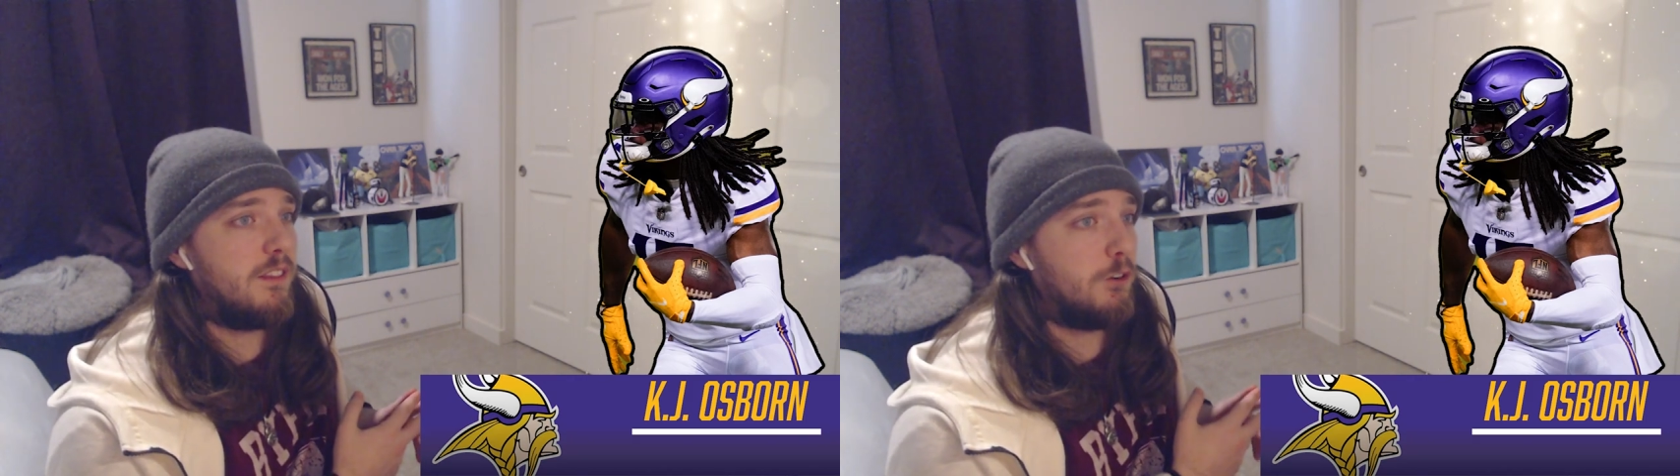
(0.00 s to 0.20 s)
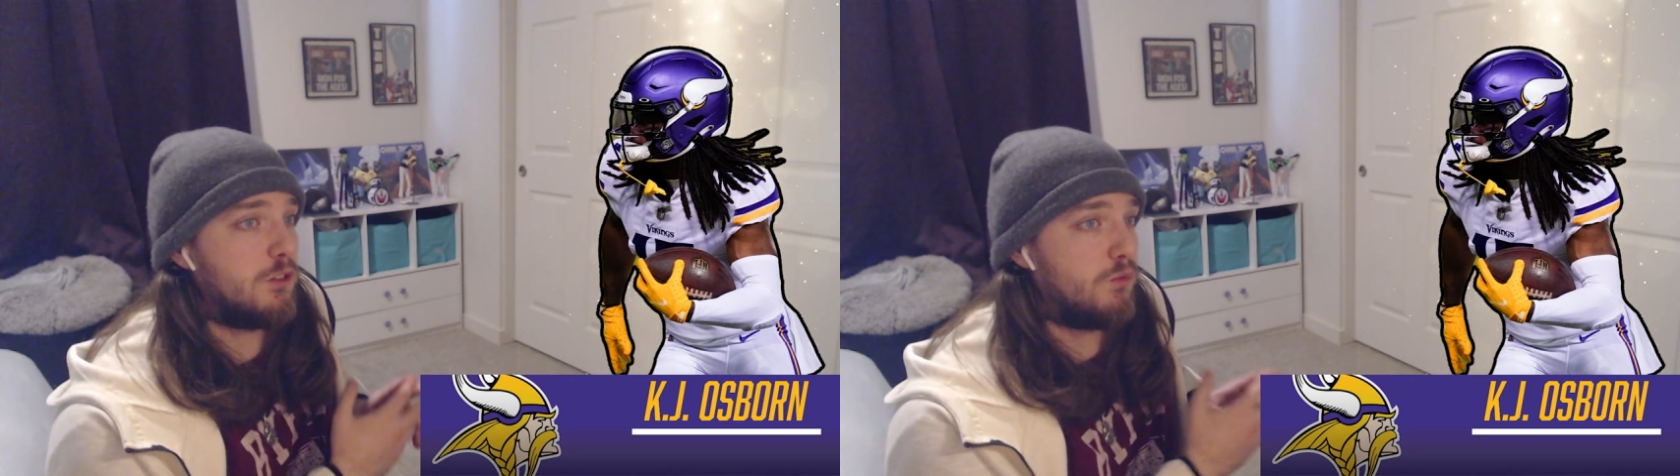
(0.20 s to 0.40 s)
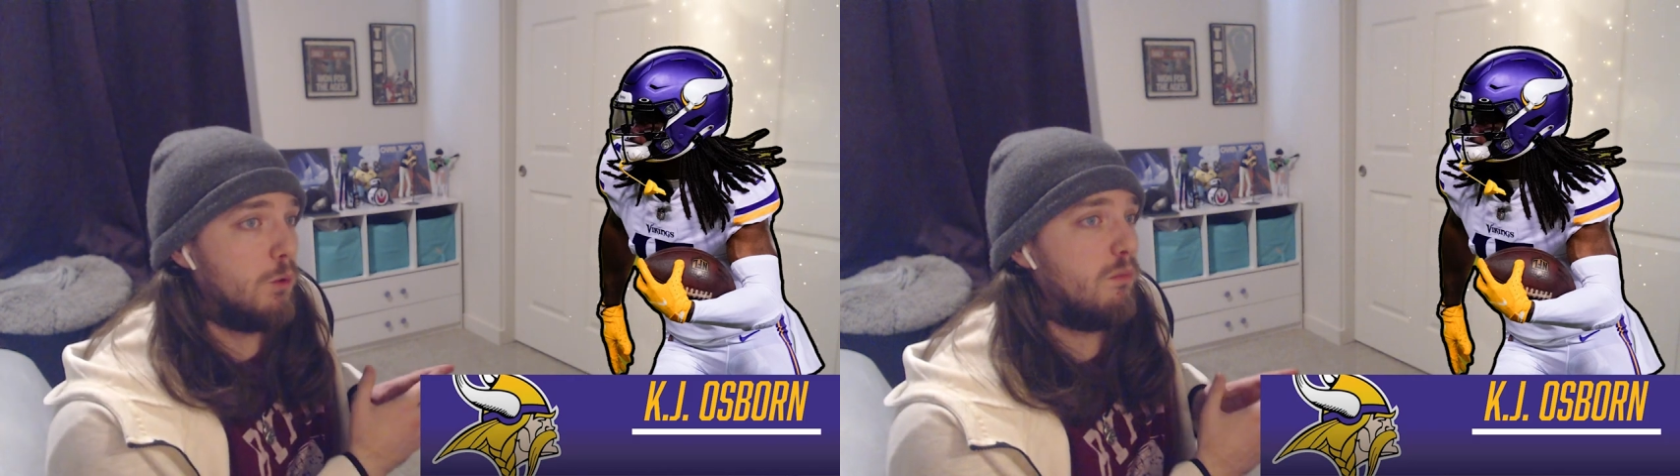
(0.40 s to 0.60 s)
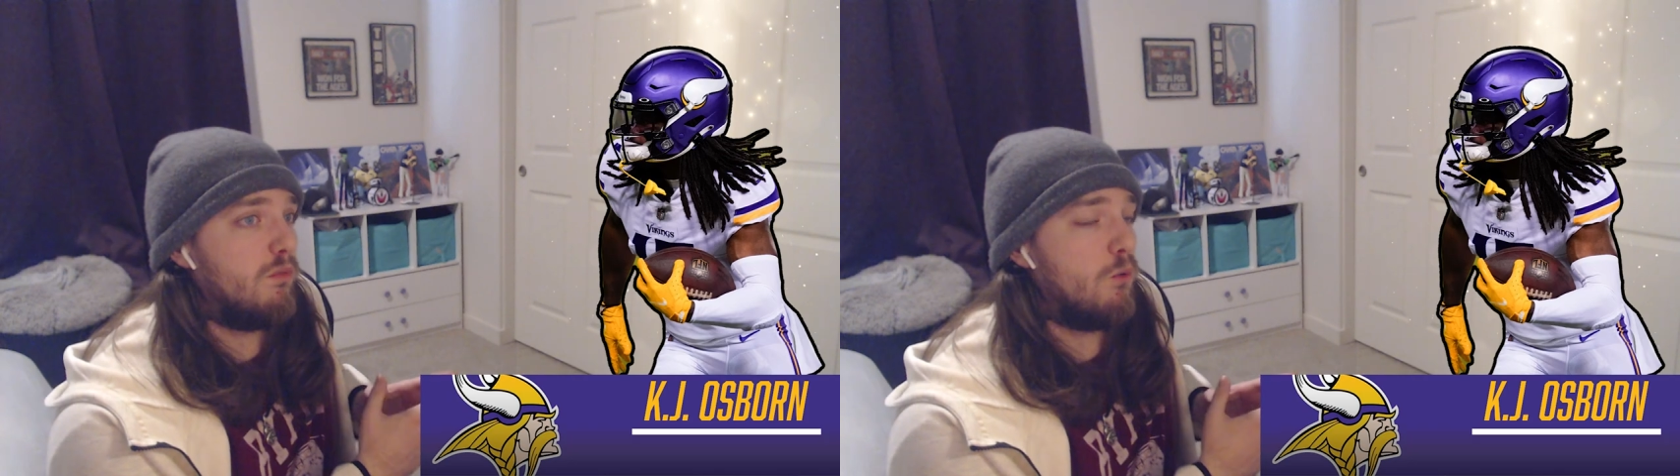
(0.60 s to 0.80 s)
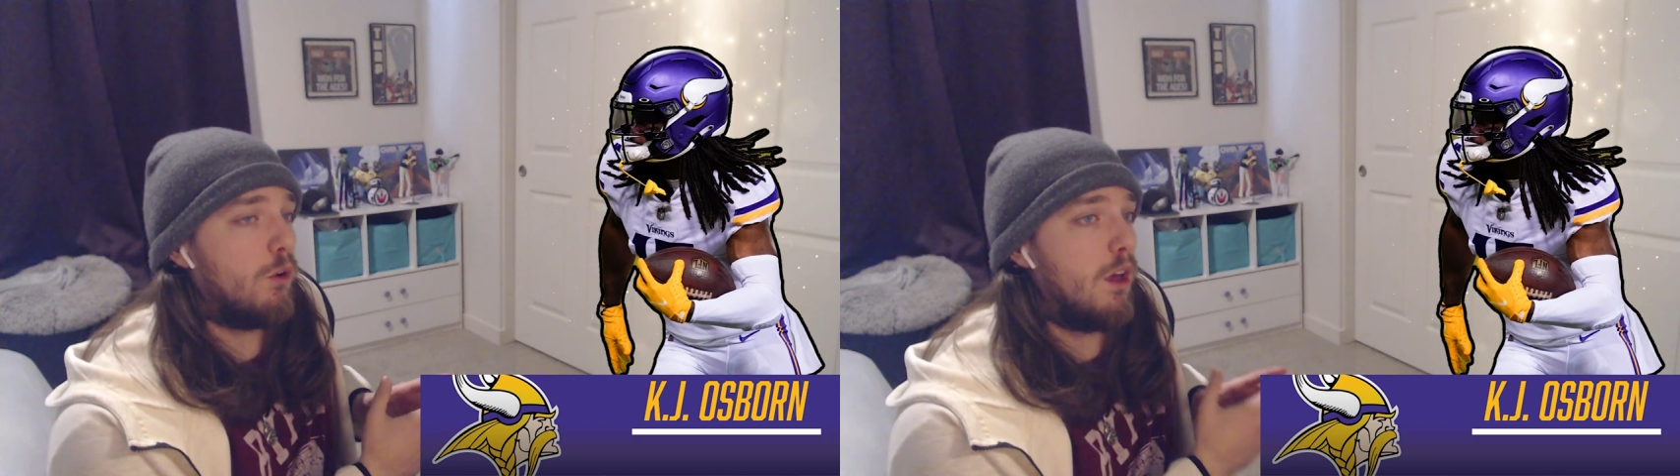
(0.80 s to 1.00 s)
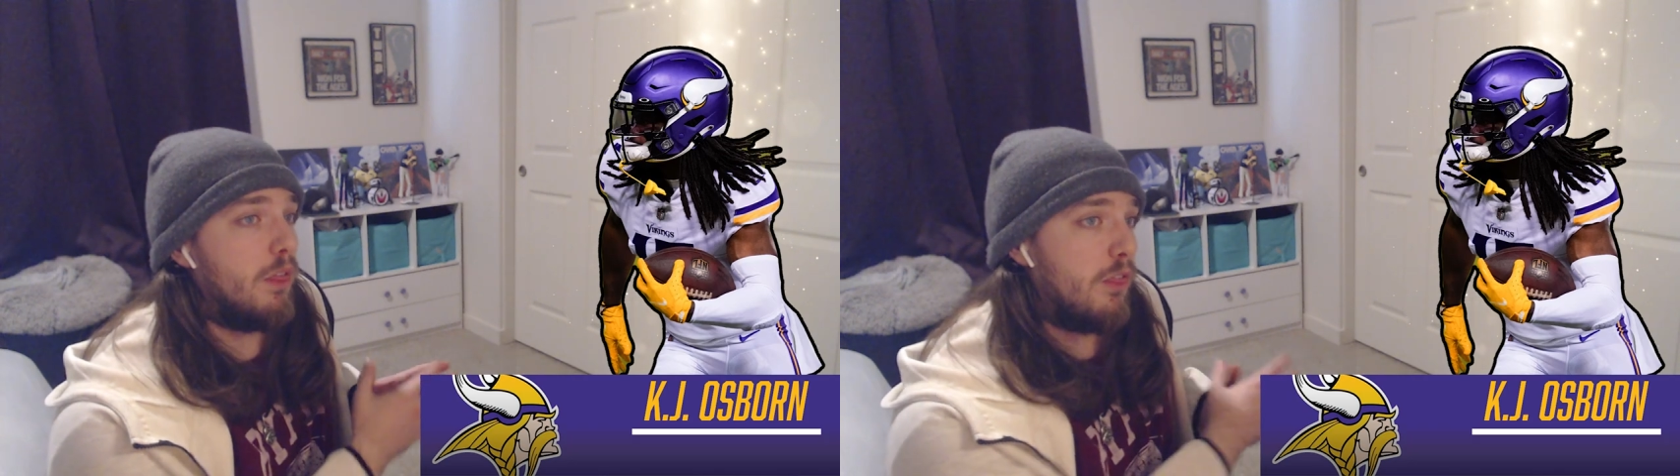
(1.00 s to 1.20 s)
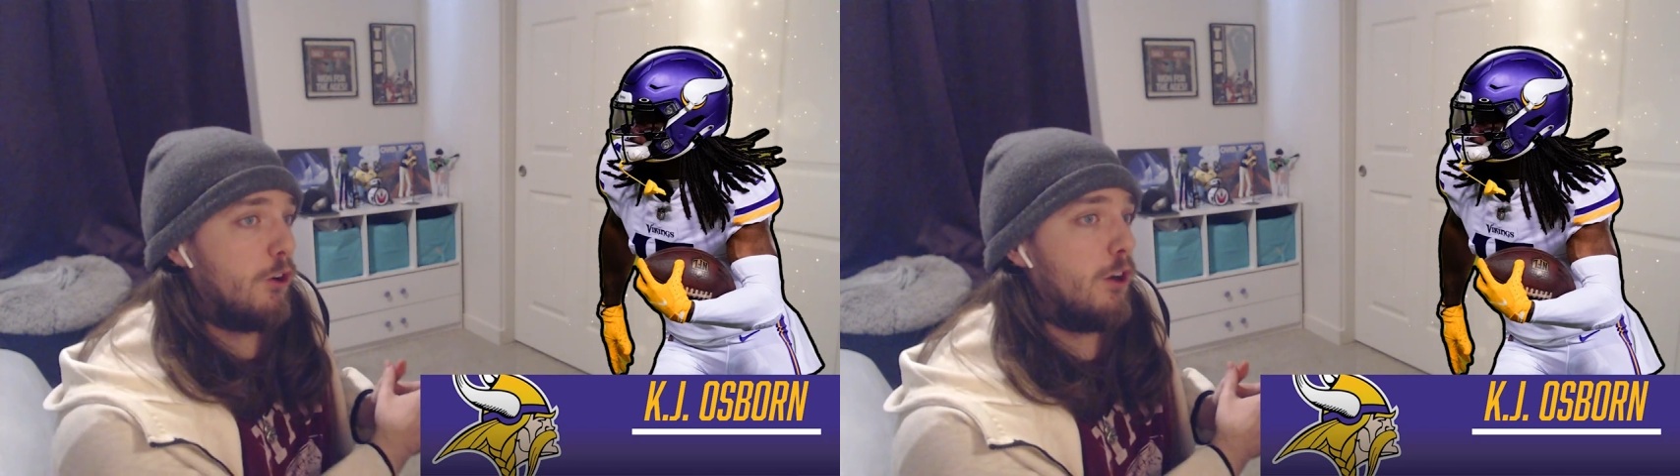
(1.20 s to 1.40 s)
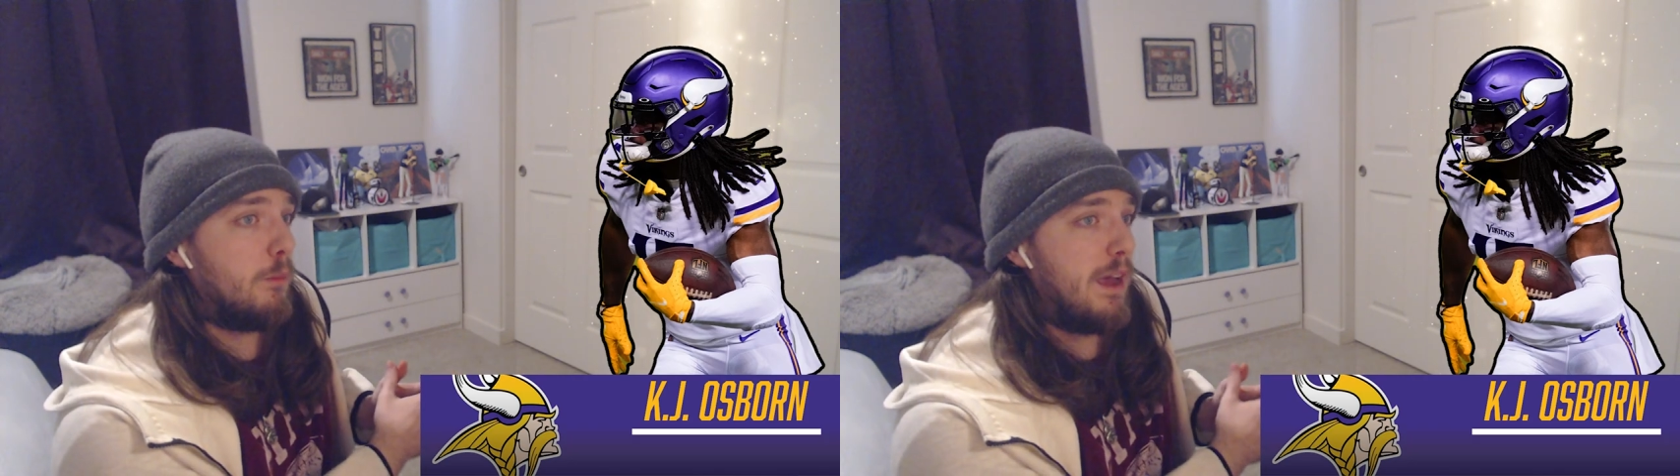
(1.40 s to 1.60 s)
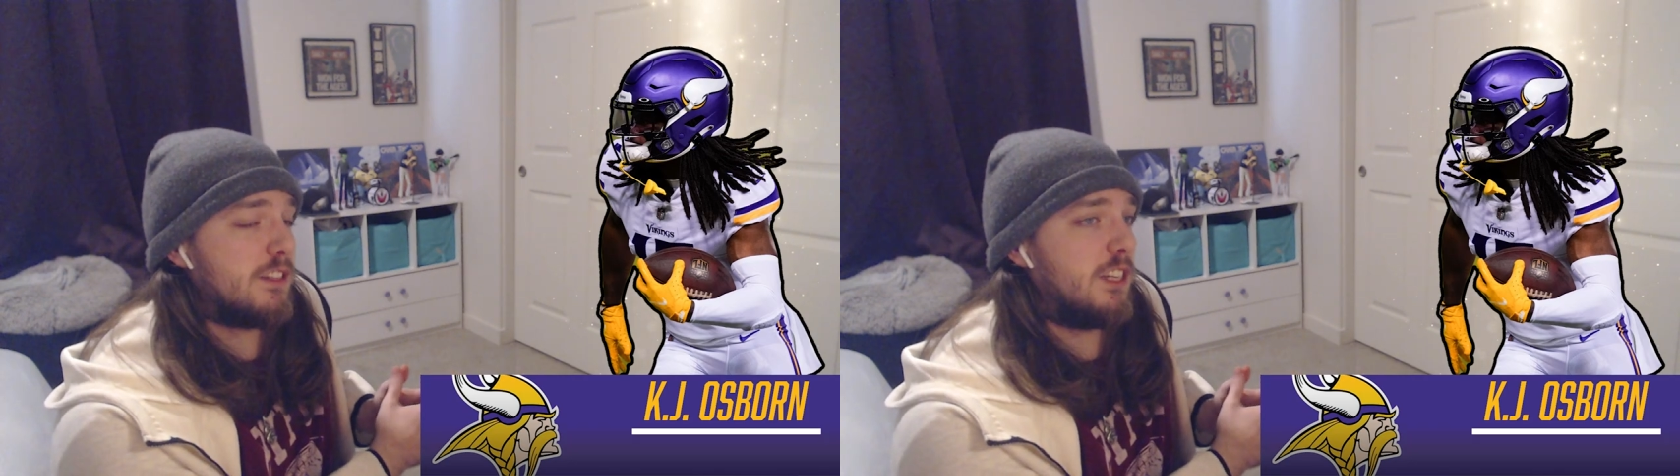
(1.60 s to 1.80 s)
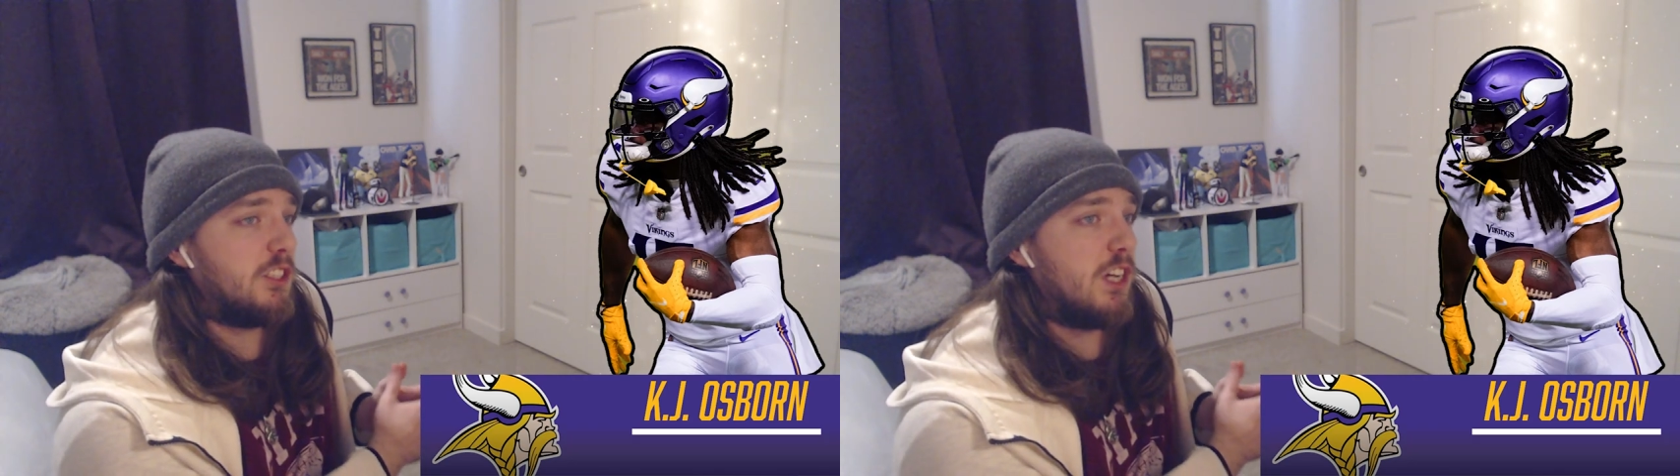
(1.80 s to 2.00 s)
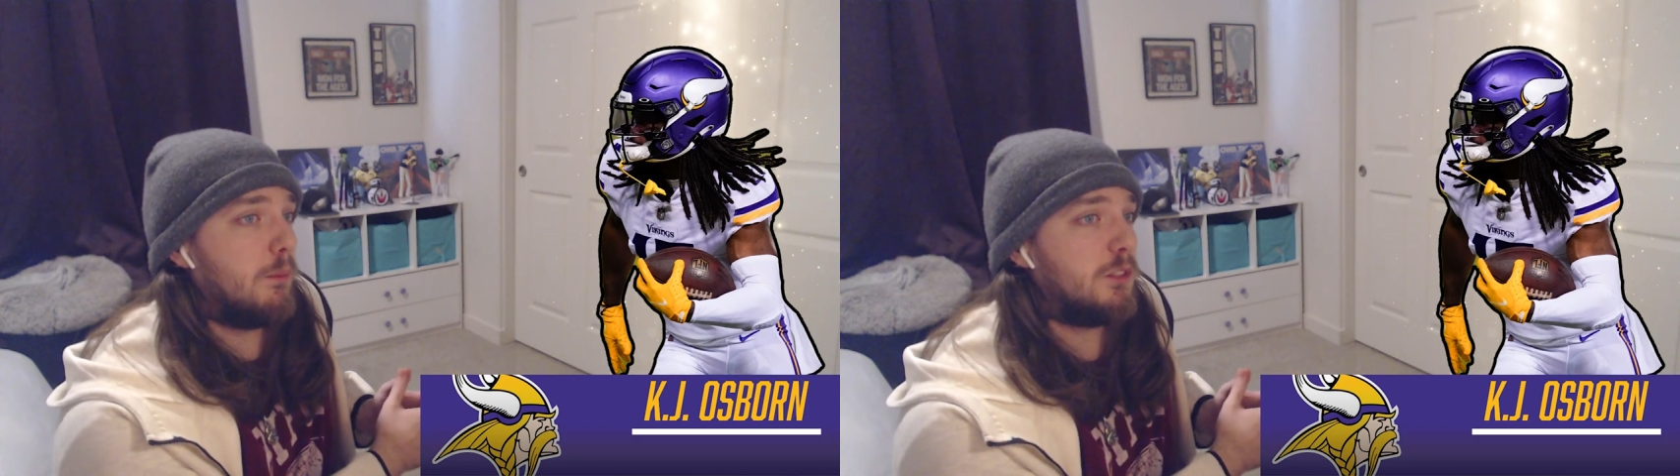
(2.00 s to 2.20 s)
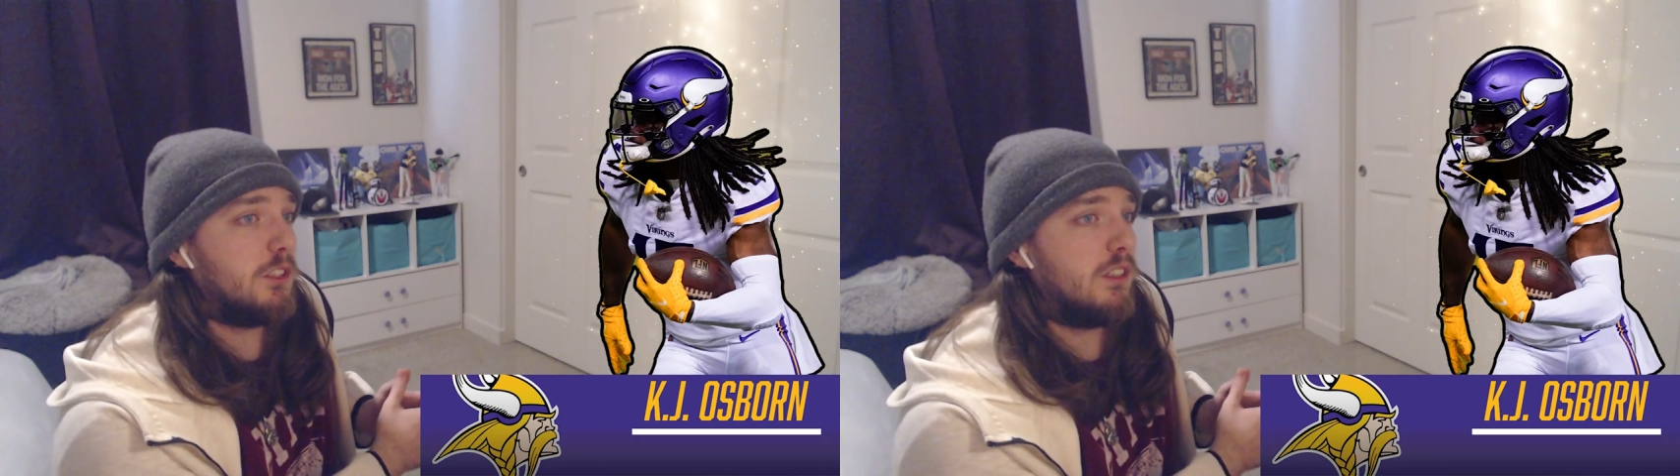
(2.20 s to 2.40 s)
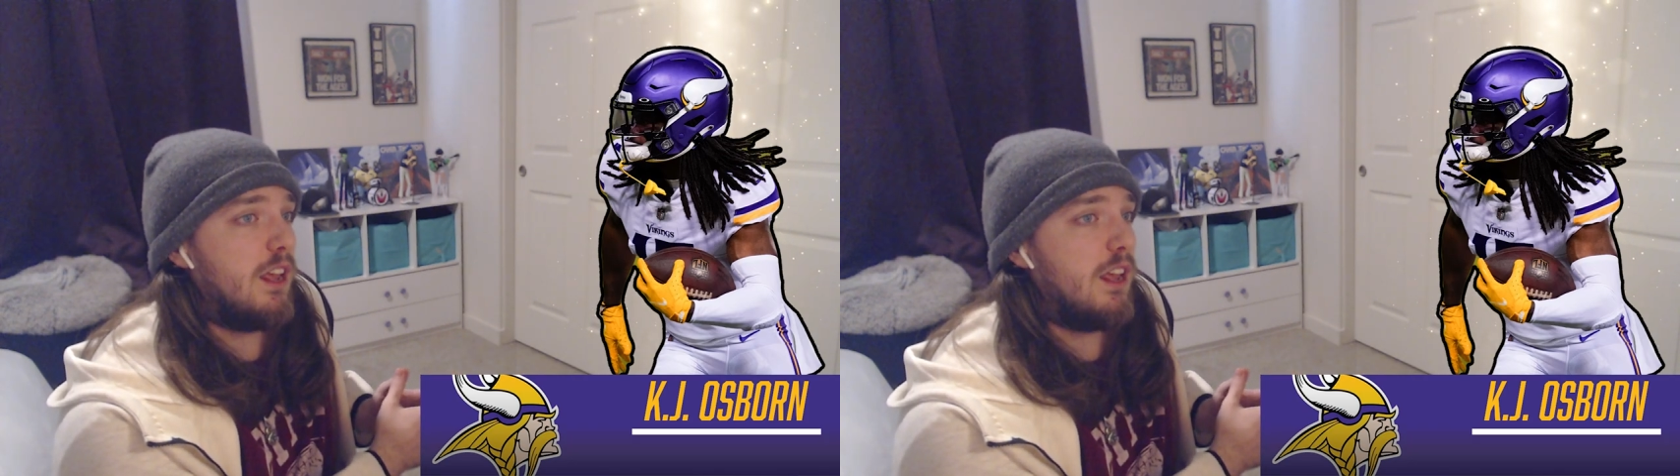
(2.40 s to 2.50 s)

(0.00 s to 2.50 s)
there's room for a third pass catching option.